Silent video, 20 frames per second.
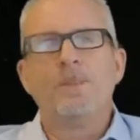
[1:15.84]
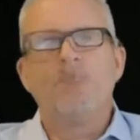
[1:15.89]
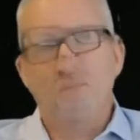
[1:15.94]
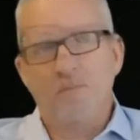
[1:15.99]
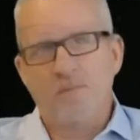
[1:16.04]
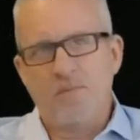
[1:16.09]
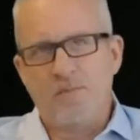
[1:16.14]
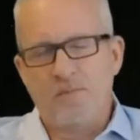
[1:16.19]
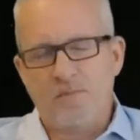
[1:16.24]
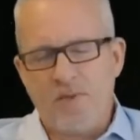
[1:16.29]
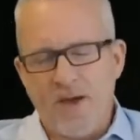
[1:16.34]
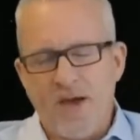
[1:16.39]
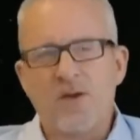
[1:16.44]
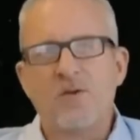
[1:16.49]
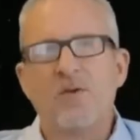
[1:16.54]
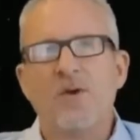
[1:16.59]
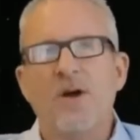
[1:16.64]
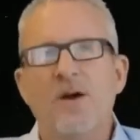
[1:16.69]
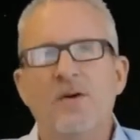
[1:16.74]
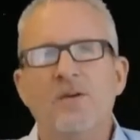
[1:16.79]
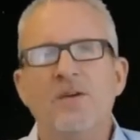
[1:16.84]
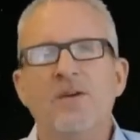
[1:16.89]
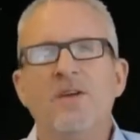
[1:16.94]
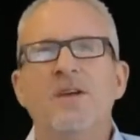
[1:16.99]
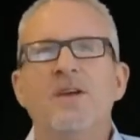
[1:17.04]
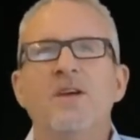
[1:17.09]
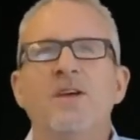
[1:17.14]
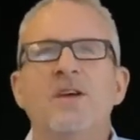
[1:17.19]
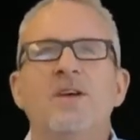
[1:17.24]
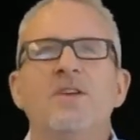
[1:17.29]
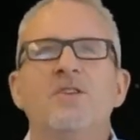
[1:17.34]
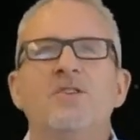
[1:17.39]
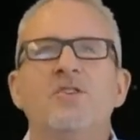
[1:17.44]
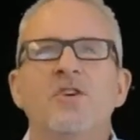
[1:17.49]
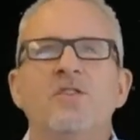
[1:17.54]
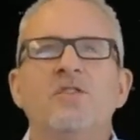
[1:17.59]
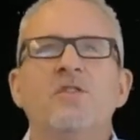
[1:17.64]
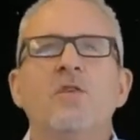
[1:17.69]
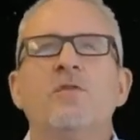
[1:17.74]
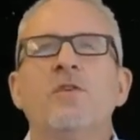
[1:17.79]
Background.
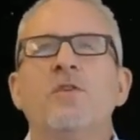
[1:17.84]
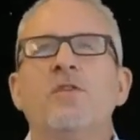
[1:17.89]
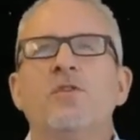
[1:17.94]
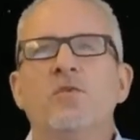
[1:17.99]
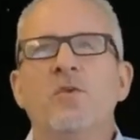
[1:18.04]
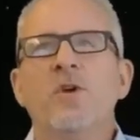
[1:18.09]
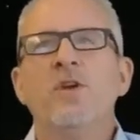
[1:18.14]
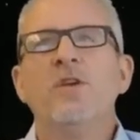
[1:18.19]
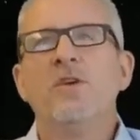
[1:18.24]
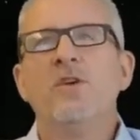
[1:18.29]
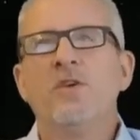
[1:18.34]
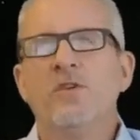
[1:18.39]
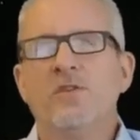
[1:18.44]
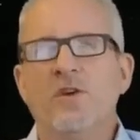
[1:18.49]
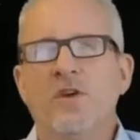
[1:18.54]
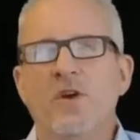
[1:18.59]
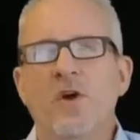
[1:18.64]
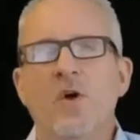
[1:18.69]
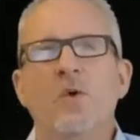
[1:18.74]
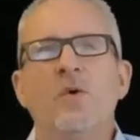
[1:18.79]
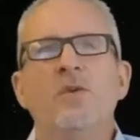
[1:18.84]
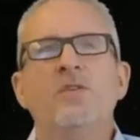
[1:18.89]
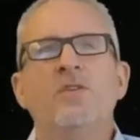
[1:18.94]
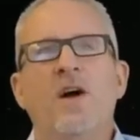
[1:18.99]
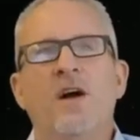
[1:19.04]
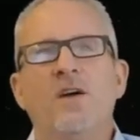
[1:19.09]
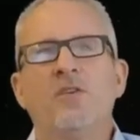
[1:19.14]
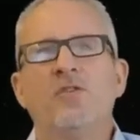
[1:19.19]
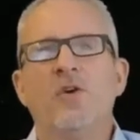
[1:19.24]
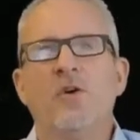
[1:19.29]
Just over 3 years ago, Dr.